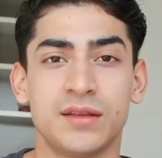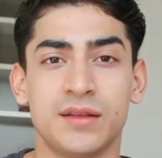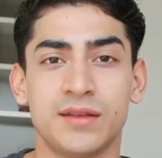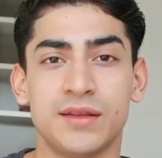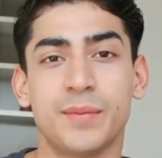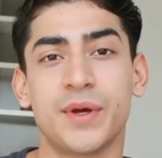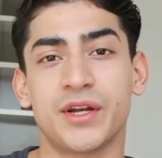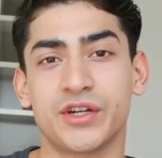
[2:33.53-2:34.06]

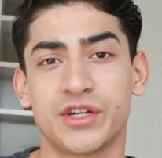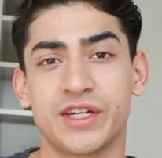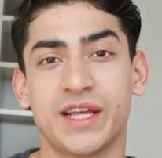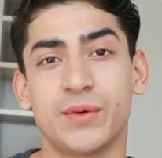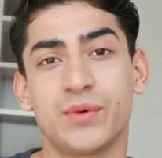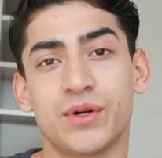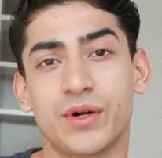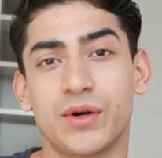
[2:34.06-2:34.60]
the better your day
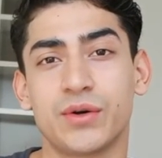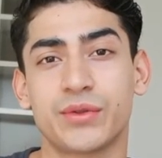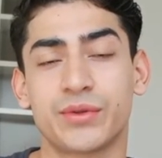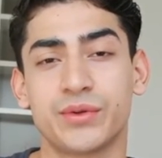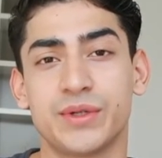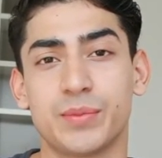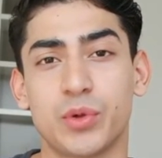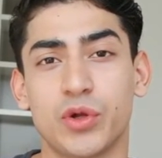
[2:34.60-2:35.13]
will go
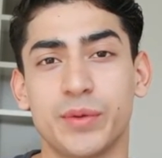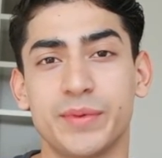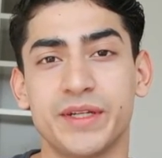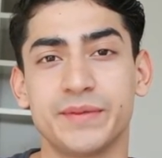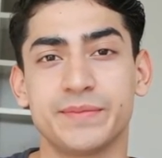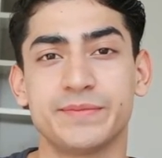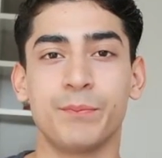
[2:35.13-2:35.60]
through deployment.